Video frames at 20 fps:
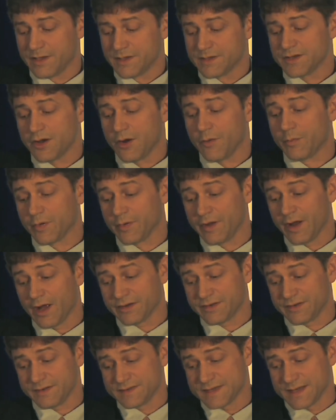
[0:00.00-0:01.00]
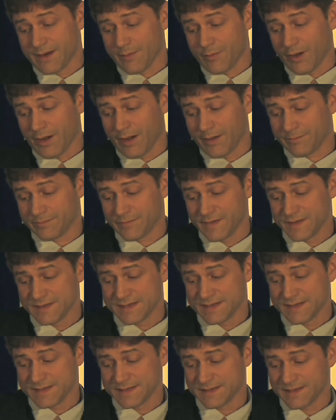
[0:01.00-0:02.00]
So production summary.
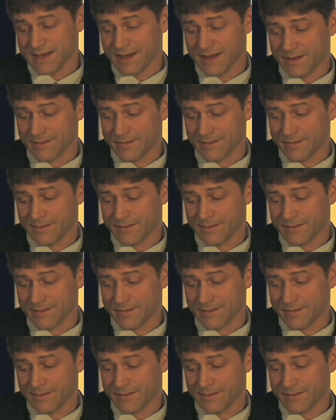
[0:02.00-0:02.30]
This is